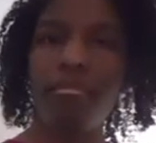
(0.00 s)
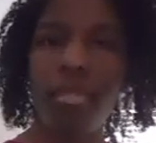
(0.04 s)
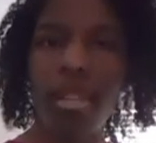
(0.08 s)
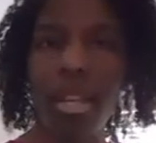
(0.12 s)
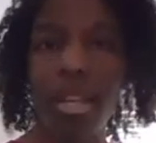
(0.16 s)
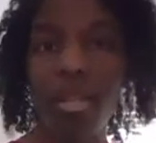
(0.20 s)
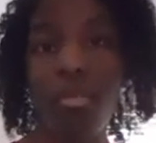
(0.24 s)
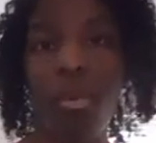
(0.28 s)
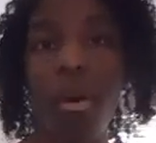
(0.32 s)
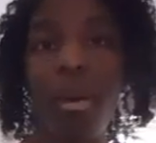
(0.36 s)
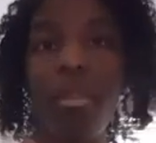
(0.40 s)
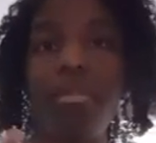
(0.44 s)

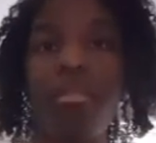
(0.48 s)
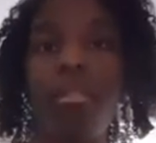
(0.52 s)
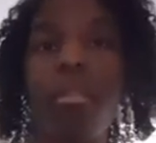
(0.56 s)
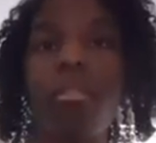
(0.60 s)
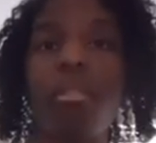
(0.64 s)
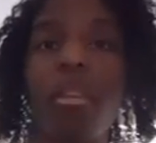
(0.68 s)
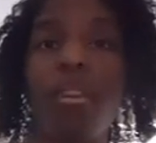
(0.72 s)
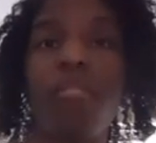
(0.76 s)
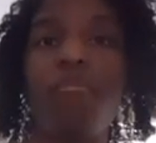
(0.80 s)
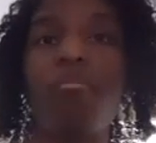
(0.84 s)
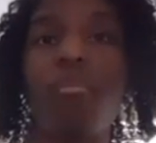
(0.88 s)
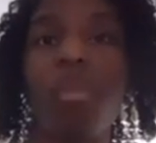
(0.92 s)
That's what I
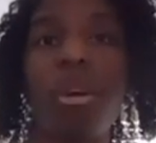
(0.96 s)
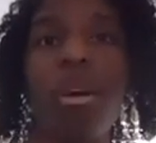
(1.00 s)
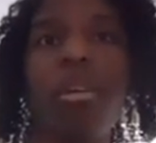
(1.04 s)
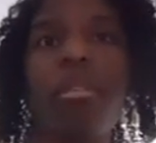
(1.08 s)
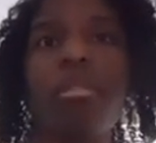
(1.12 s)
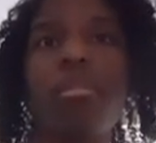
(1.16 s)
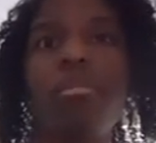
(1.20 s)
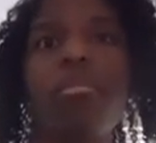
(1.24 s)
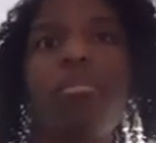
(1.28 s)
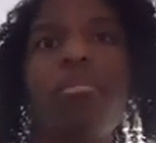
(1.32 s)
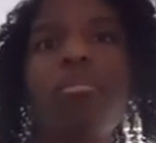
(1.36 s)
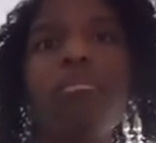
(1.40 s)
thought love
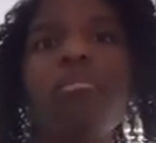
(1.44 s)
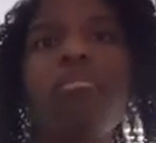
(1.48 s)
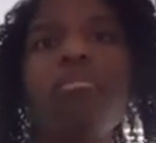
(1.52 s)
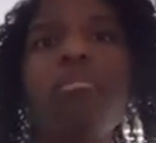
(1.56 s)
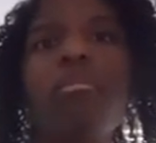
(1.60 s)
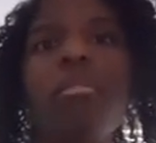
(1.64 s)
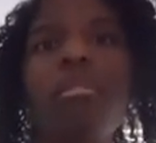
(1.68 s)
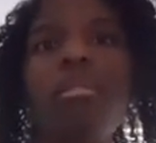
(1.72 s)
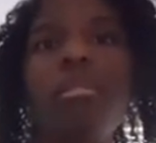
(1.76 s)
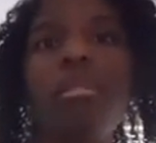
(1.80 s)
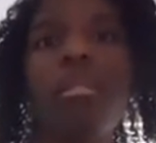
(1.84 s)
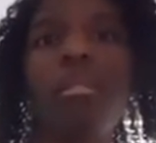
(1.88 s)
was.
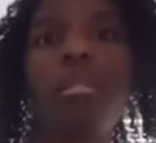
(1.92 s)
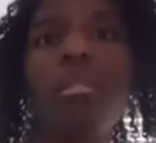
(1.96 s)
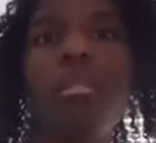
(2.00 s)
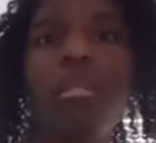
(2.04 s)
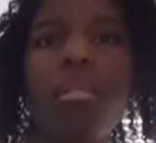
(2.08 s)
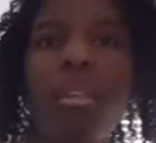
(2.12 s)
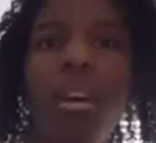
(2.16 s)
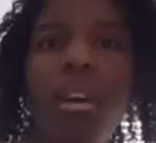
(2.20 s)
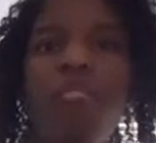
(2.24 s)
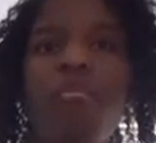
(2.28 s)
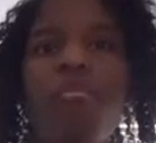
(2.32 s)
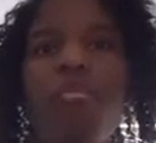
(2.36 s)

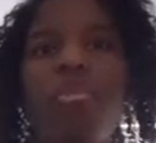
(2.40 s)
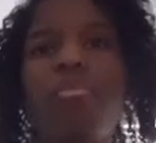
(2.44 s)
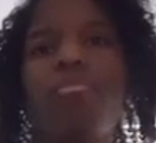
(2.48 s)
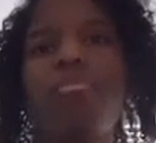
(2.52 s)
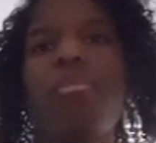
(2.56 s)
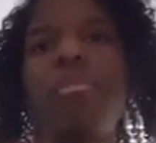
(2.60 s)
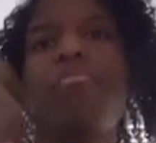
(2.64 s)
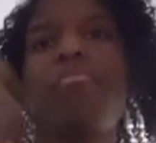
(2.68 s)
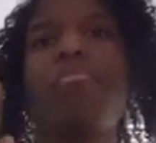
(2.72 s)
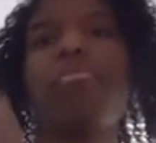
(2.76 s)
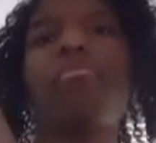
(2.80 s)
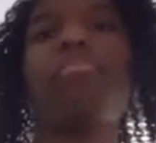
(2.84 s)
Love was
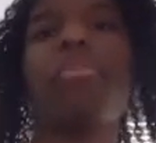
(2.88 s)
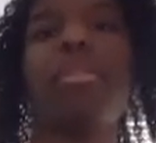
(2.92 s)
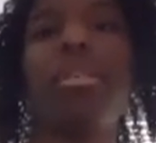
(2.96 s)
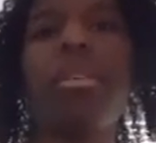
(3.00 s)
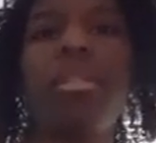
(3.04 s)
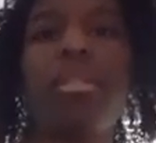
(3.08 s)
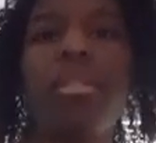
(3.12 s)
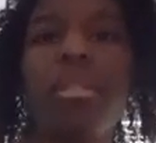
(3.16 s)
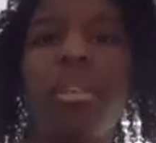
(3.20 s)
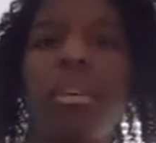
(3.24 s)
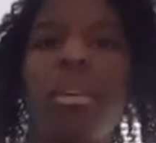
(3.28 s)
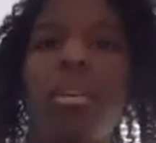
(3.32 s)
people
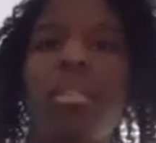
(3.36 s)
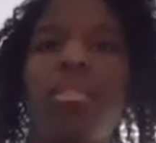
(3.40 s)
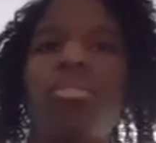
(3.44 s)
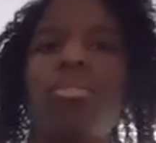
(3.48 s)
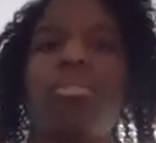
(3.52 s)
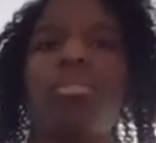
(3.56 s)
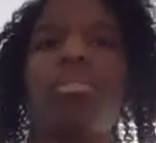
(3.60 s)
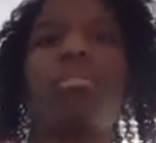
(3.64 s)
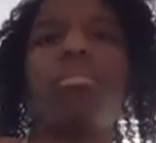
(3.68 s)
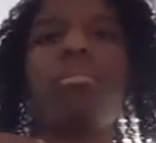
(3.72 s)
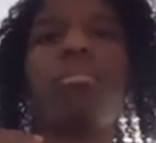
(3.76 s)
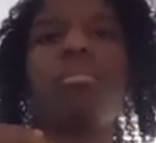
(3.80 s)
pleasing and
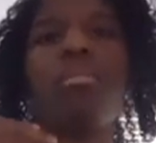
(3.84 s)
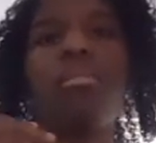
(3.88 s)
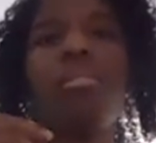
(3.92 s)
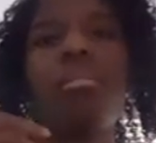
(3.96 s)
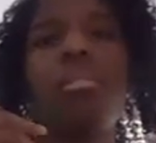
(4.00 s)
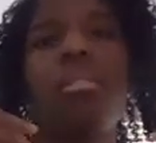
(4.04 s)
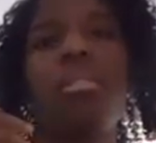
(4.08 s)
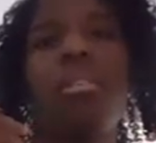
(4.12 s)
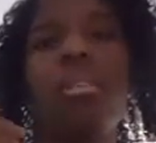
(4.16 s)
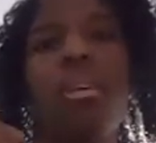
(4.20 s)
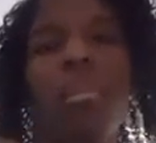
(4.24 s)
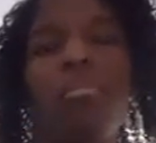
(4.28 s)
just,
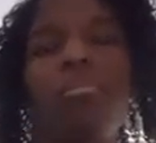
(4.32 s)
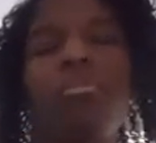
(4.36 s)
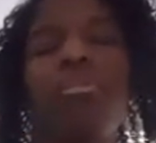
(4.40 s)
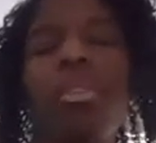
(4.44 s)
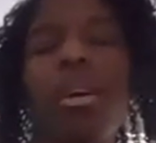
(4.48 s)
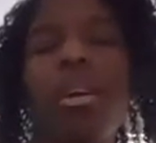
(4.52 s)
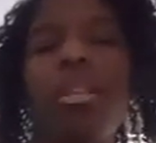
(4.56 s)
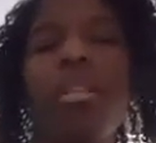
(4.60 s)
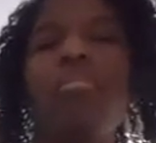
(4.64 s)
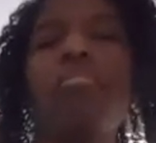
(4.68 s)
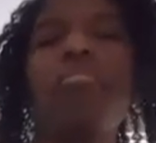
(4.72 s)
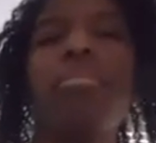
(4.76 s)
I'm
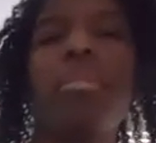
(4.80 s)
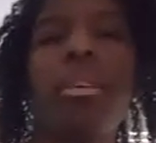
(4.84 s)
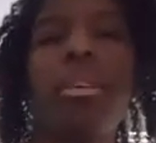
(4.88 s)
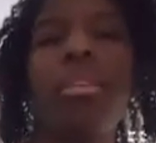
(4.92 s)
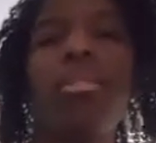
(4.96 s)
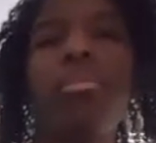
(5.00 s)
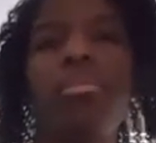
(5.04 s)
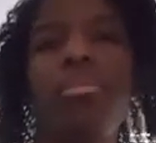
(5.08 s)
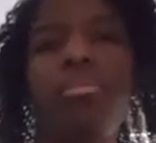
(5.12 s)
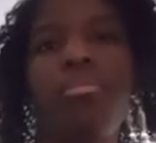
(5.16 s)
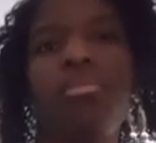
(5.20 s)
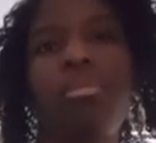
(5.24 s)
trying to
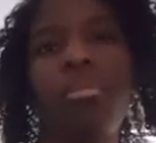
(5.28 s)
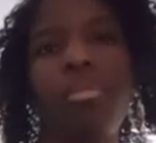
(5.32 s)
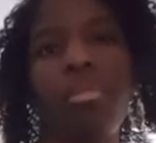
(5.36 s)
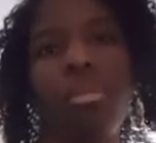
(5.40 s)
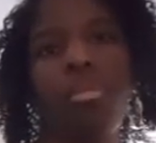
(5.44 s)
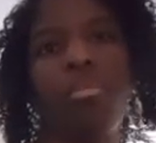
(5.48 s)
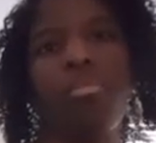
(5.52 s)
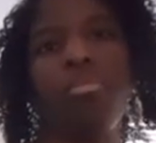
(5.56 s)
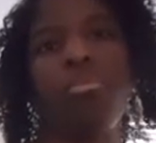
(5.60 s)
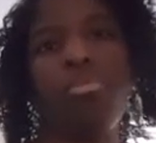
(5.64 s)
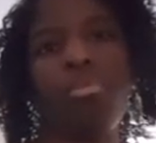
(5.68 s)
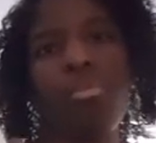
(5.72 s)
please you
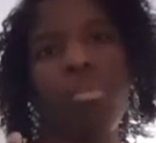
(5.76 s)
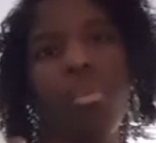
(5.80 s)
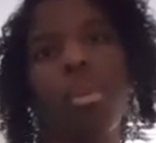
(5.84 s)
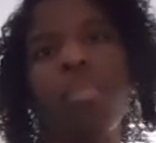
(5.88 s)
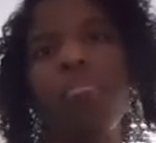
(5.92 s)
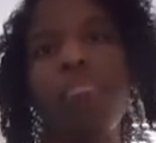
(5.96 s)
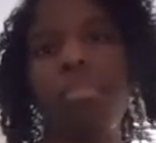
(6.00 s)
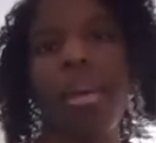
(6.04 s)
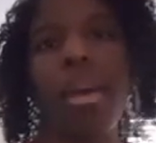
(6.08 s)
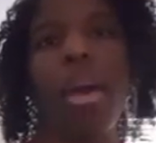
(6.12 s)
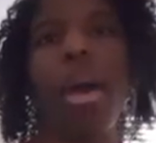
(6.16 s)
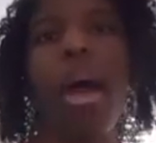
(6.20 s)
so you
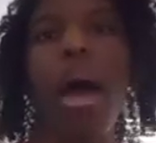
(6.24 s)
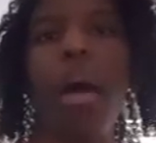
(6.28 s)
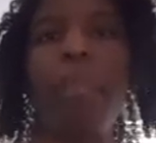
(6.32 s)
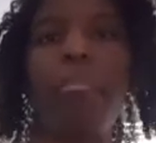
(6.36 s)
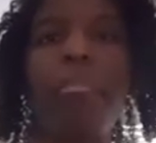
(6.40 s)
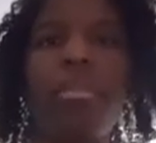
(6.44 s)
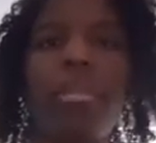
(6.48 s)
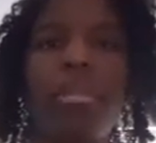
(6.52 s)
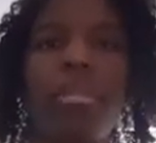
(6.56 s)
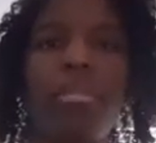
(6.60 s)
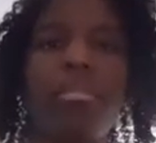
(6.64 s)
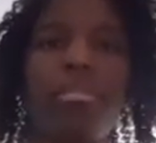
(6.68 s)
can be
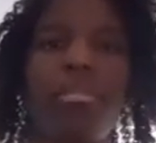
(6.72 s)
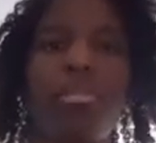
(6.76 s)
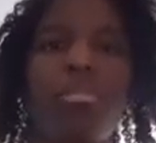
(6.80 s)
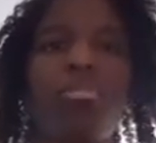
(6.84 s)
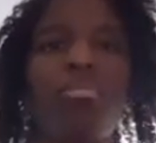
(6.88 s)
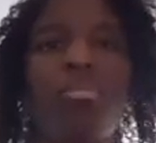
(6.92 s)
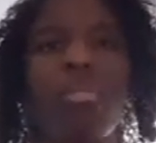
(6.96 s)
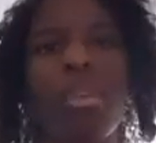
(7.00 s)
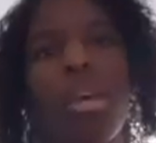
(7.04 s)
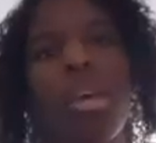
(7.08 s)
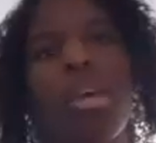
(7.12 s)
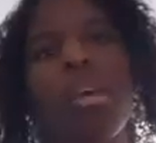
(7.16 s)
happy, so
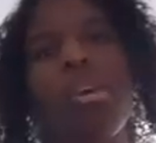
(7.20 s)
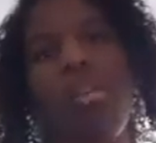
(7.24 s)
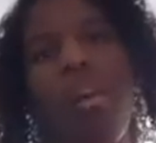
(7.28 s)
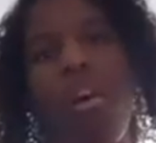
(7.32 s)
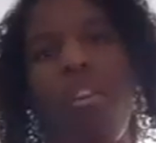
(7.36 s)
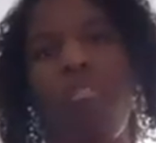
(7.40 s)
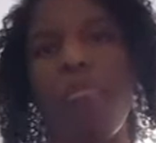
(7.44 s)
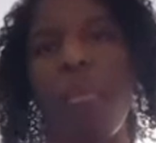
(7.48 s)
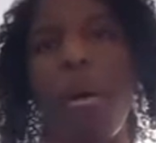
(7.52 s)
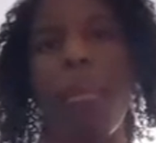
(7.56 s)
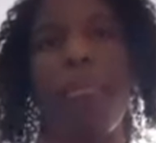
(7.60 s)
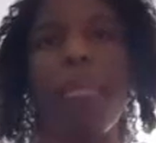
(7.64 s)
you can get
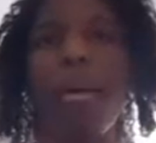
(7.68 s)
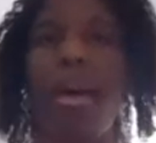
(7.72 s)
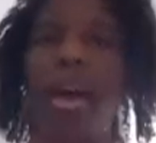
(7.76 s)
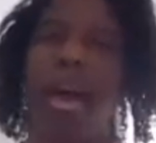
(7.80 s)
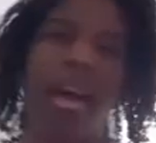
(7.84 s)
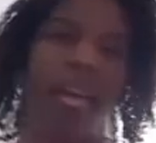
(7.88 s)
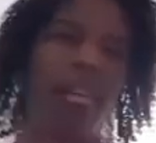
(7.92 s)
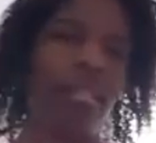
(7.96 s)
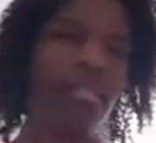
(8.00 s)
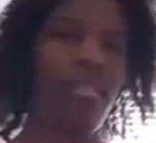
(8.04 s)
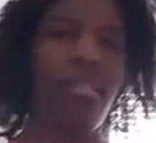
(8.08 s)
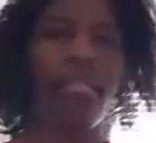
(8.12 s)
off my
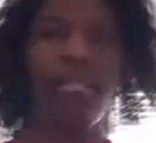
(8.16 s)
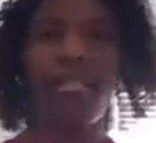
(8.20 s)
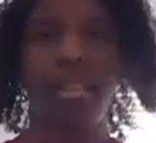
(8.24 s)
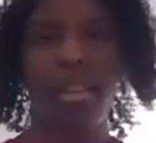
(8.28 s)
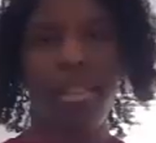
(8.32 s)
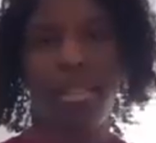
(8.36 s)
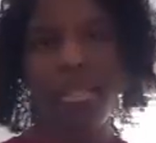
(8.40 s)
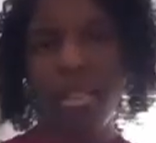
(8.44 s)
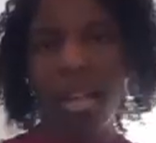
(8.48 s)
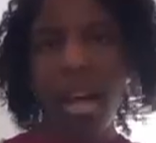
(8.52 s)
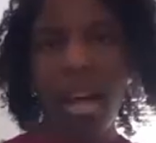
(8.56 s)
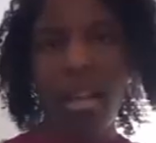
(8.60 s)
back.
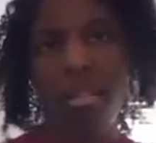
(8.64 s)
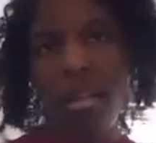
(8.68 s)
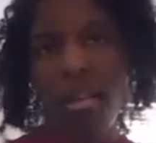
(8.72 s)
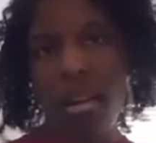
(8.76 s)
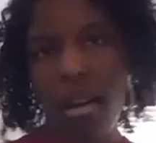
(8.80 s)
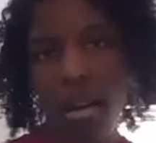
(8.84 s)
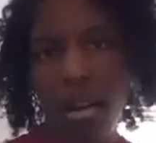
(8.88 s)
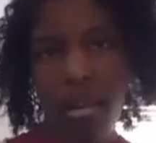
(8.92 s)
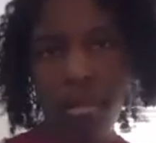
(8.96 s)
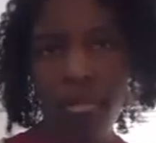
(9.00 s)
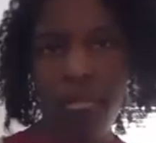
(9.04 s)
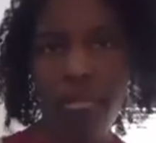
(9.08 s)
That's not
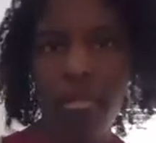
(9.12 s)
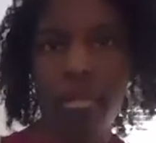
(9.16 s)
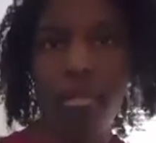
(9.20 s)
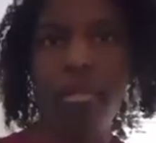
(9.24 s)
love.